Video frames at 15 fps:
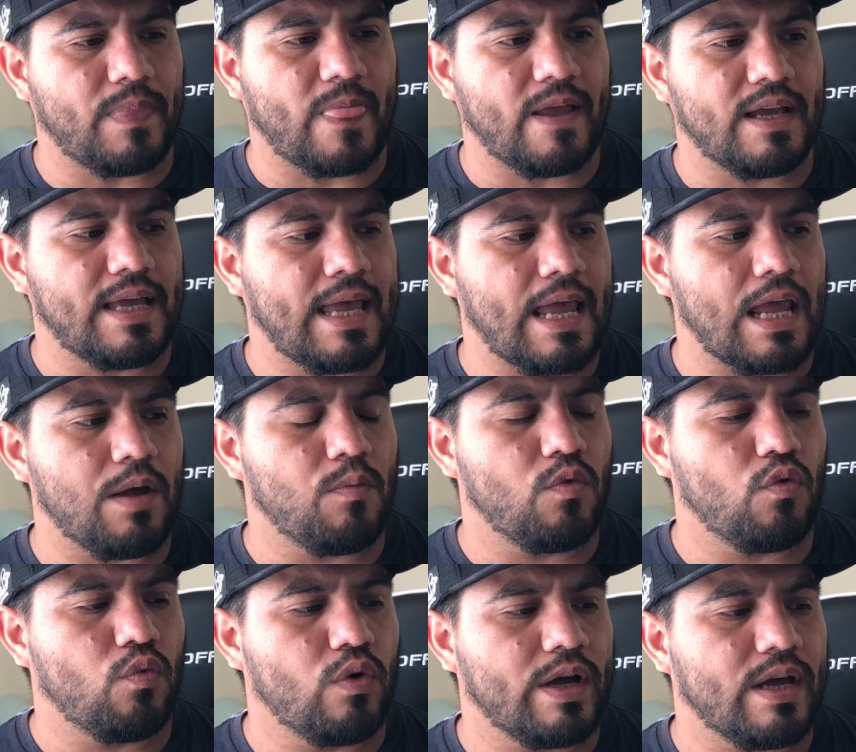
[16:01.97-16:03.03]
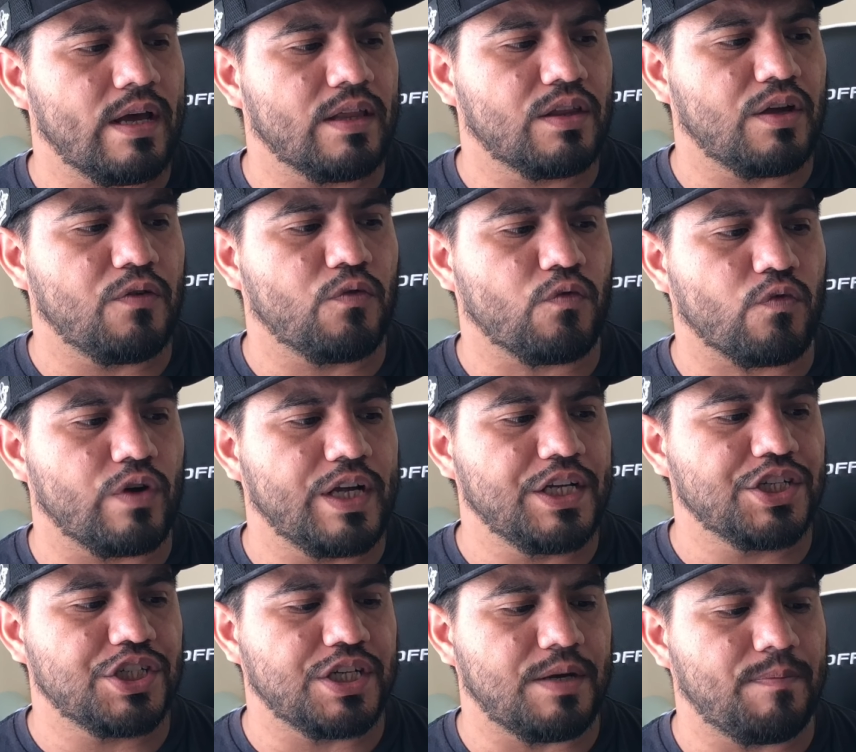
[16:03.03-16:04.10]
It came with free
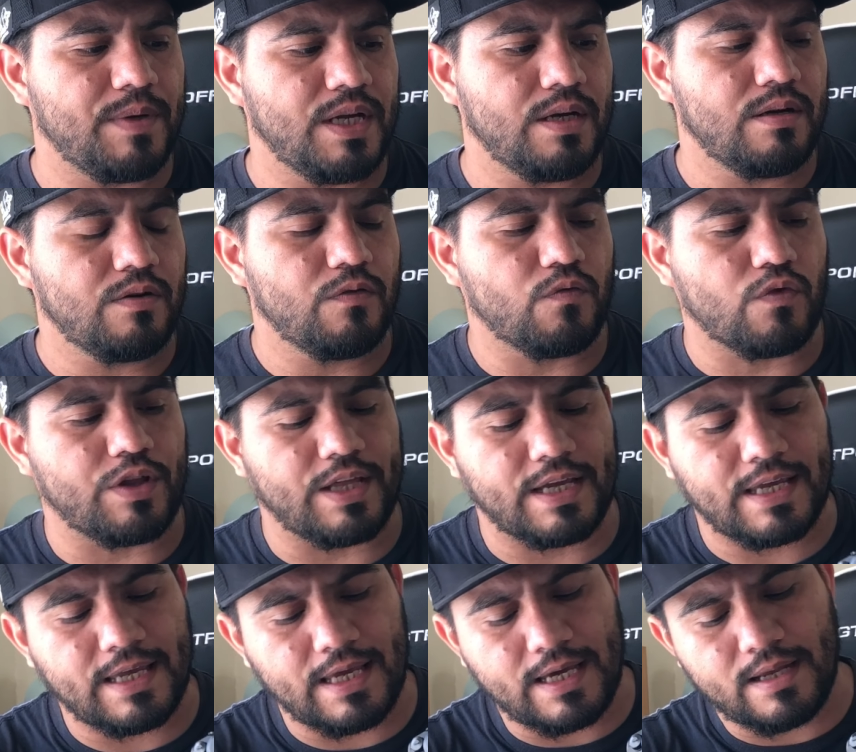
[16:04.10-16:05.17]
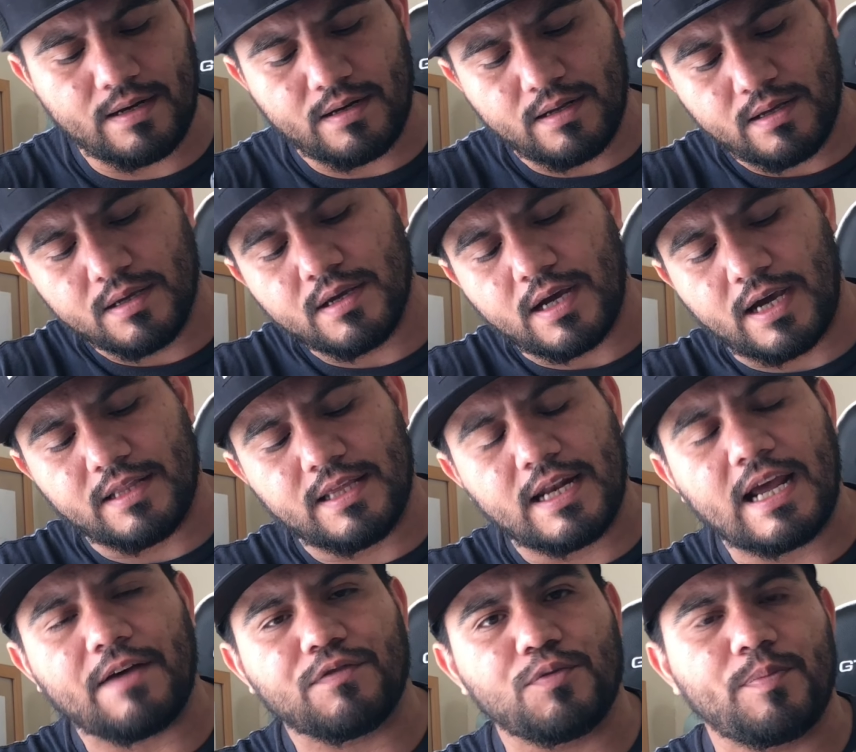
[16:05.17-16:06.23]
shipping for the kit. I did
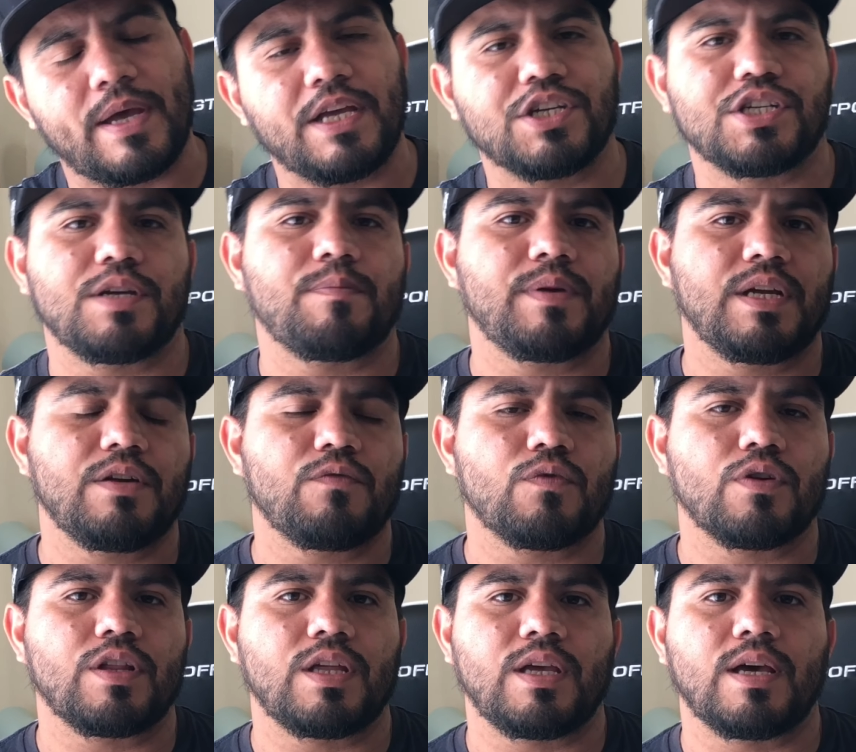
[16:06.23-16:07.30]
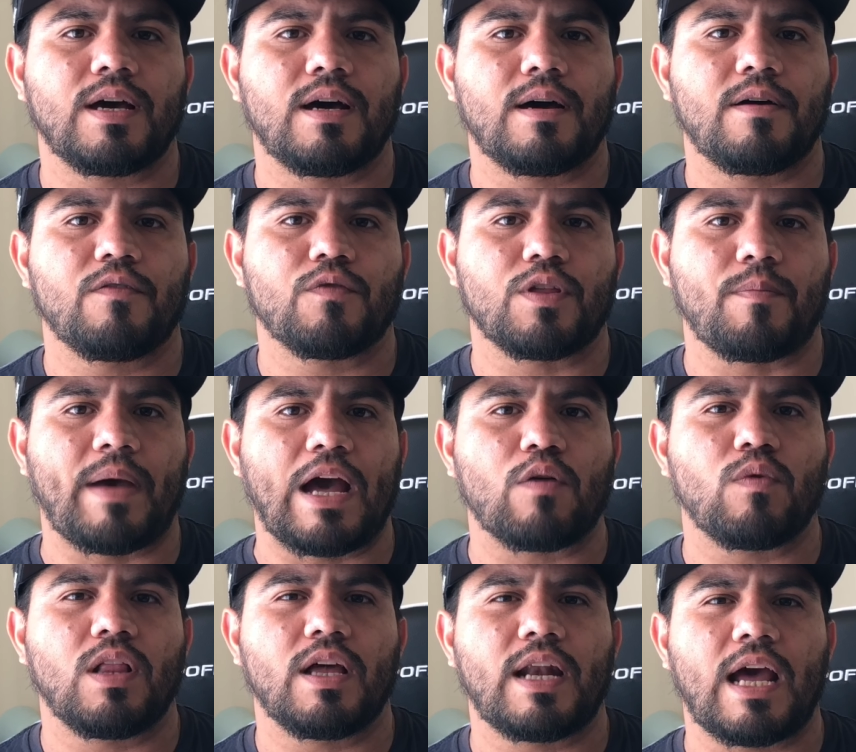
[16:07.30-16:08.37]
have to pay shipping for the
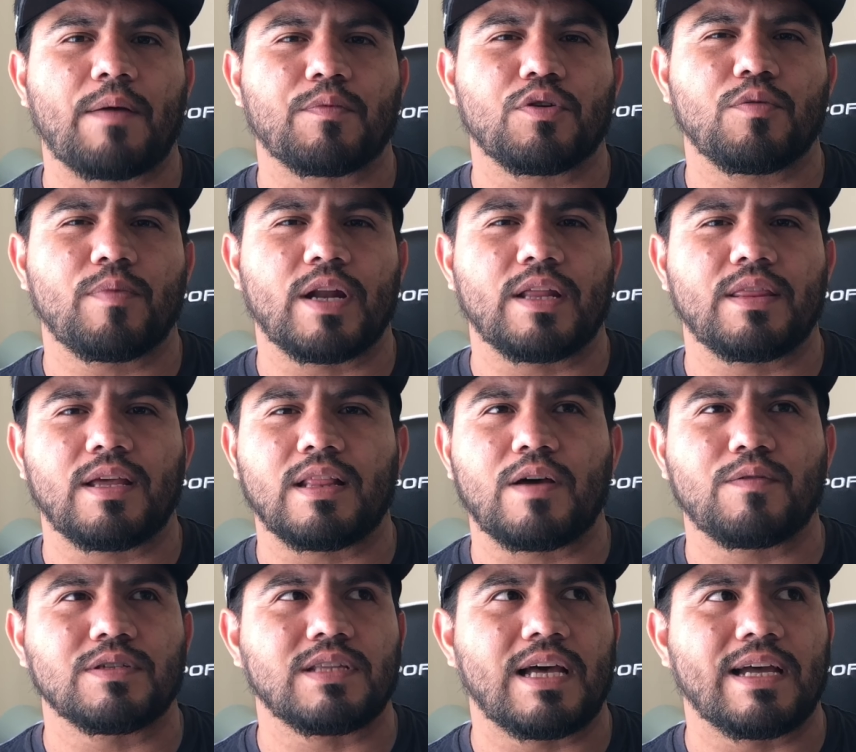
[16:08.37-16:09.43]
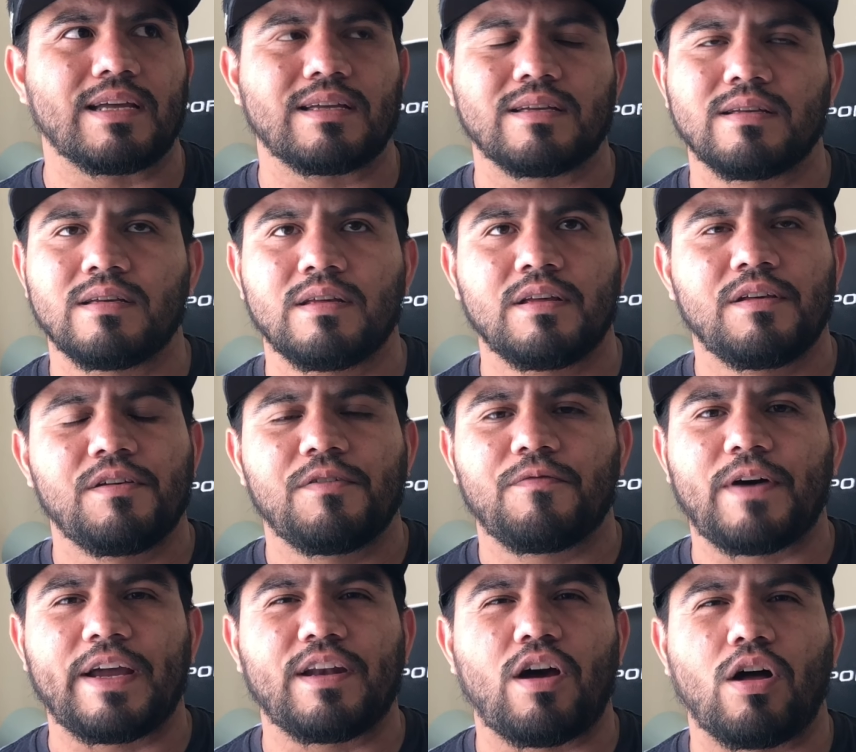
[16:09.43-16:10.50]
Magwell adapter, but I think that was like
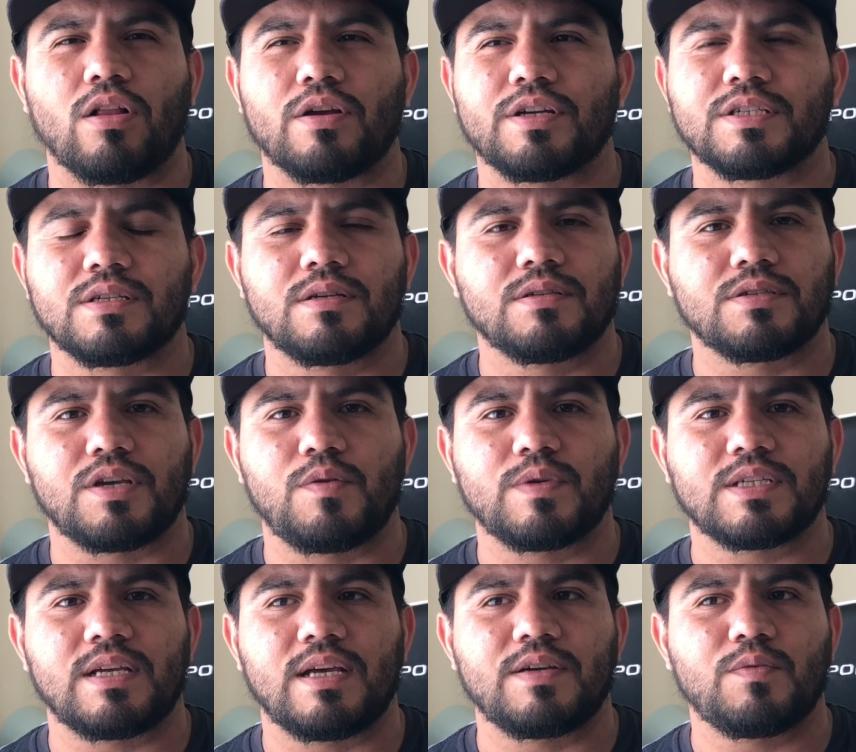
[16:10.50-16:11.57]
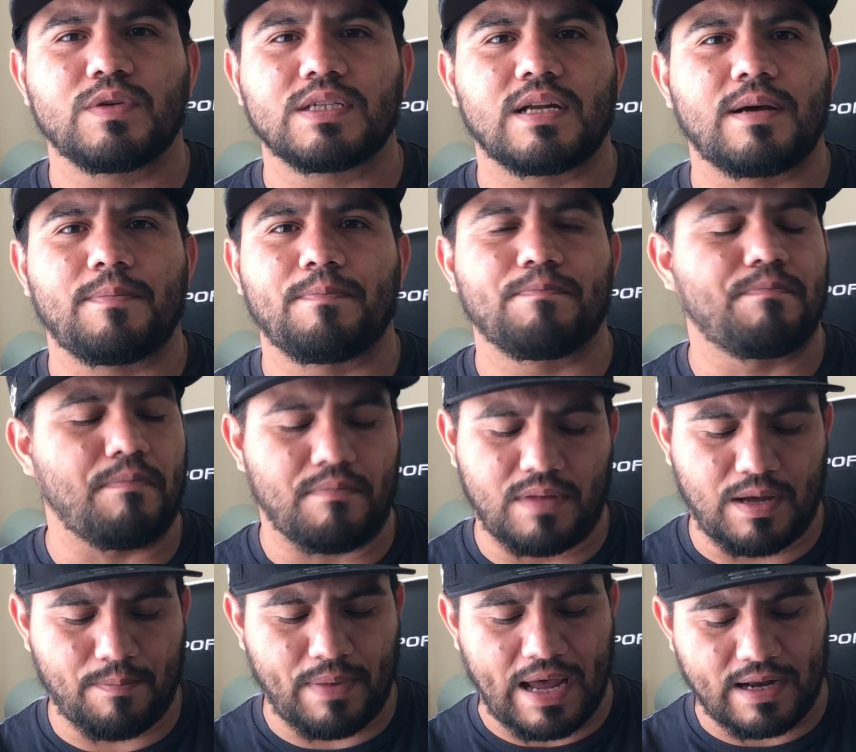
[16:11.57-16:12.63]
$5. So it wasn't
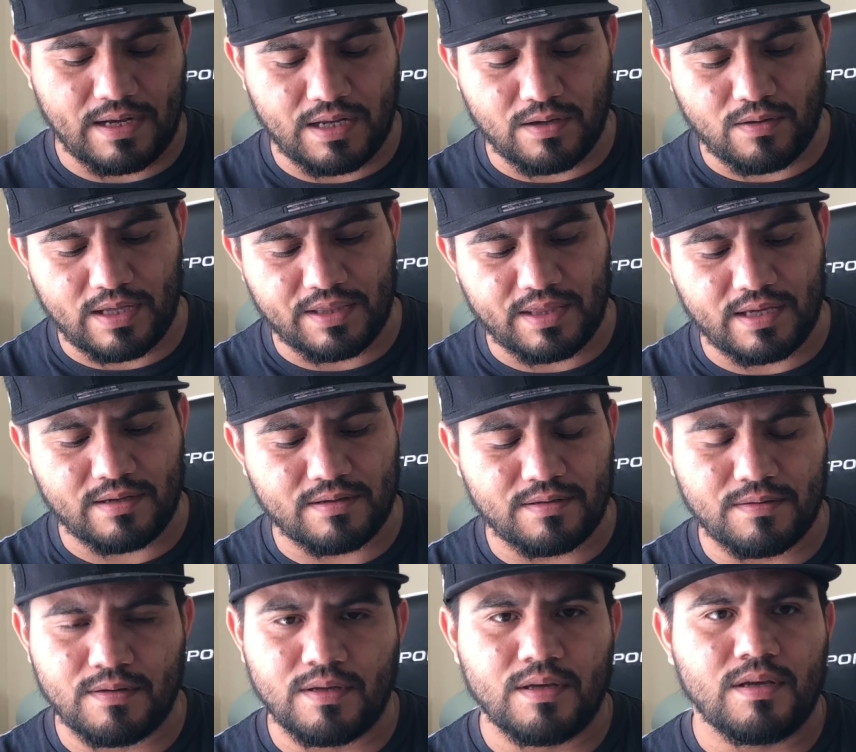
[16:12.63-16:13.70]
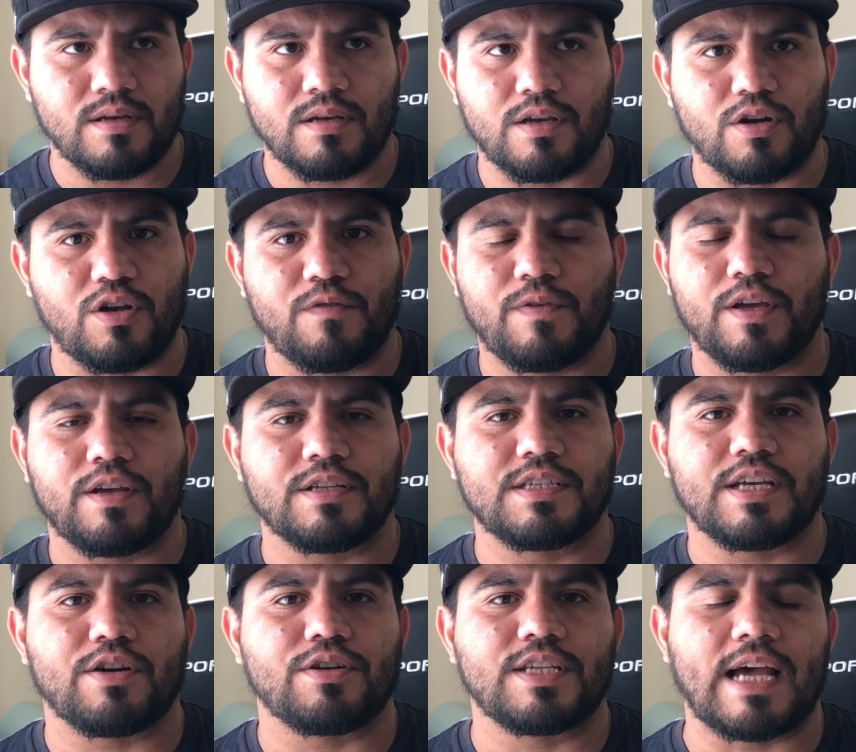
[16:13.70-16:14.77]
a bad deal. I think, if you
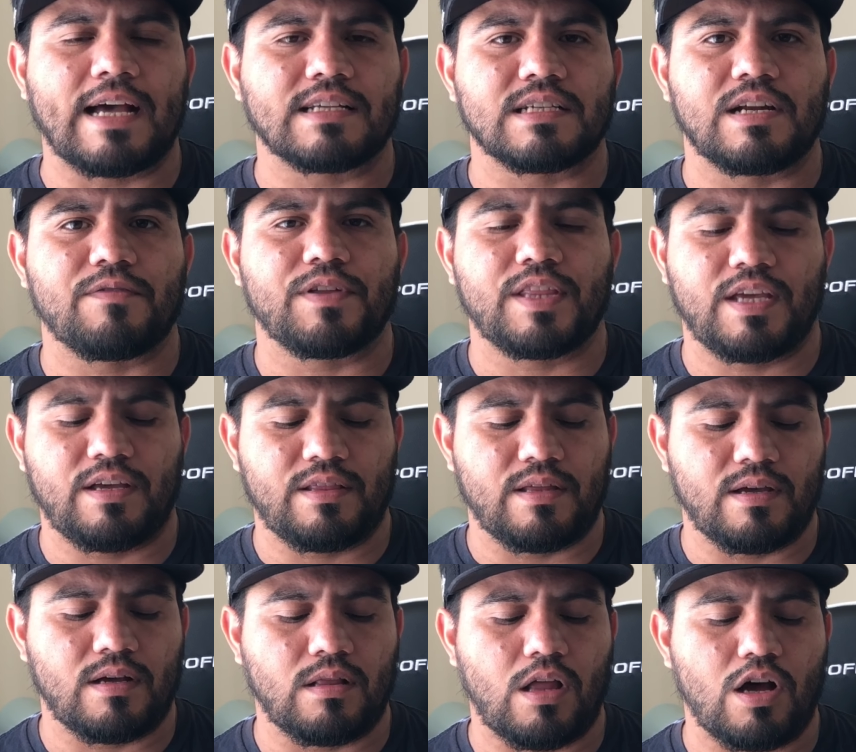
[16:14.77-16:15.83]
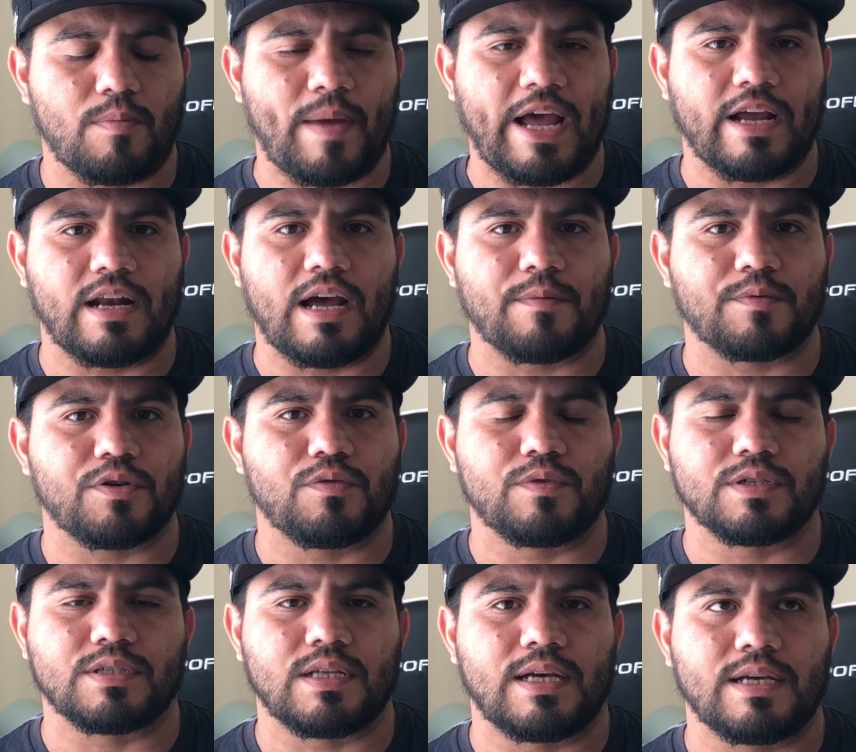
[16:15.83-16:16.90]
consider tax and everything, the Glock Mag Adapter
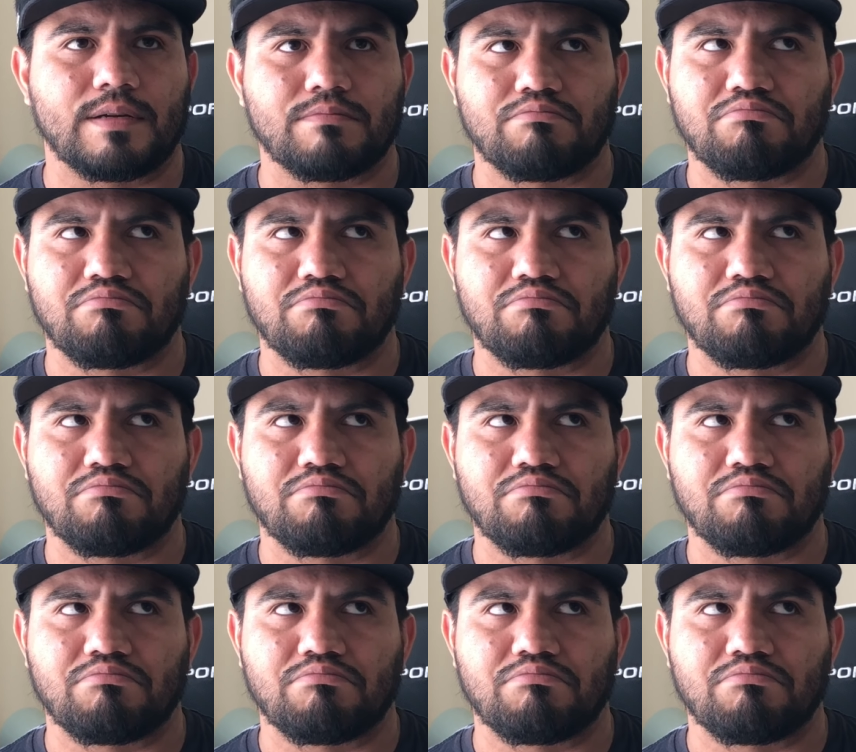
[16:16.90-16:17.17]
was like,